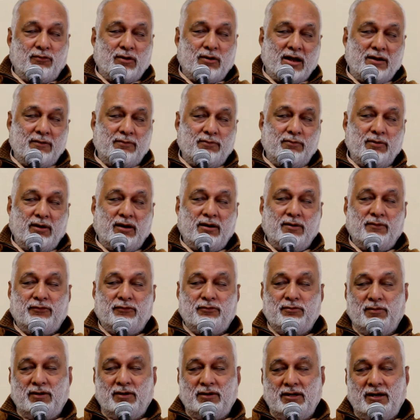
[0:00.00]
wife
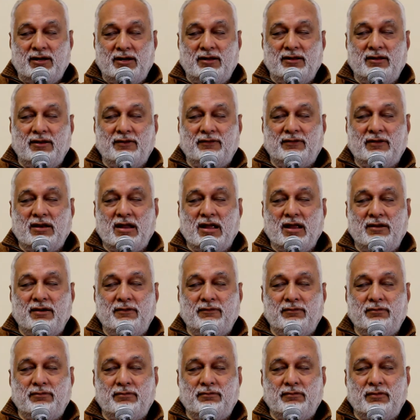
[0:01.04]
becomes mother in this
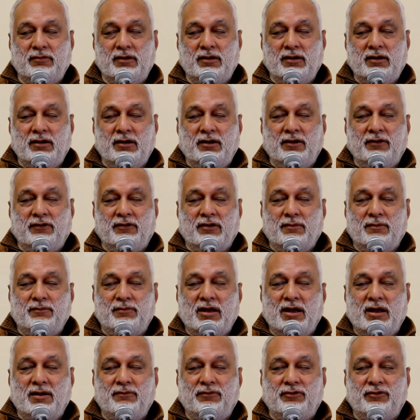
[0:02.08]
life.
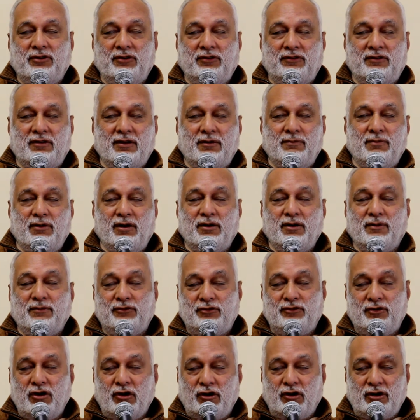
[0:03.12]
Sometimes sister
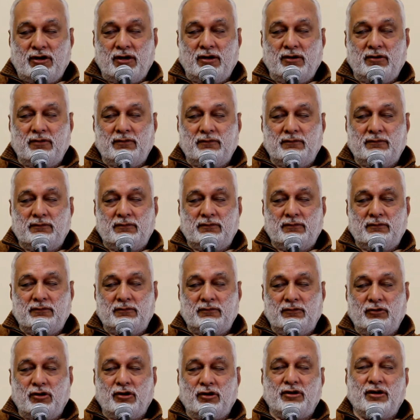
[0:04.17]
becomes daughter,
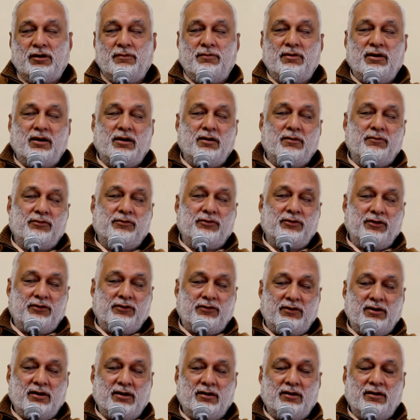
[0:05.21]
daughter becomes
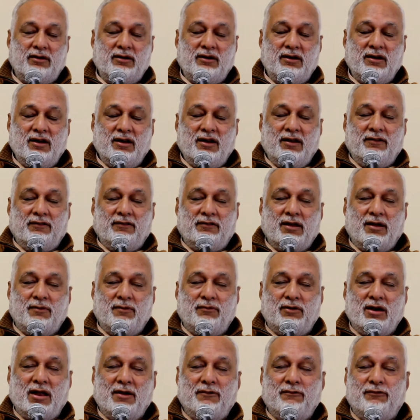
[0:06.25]
sister.
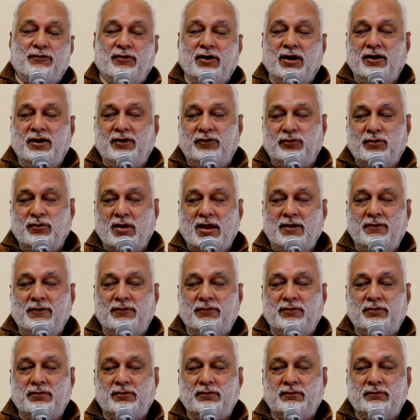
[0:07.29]
Sometimes friend's wife,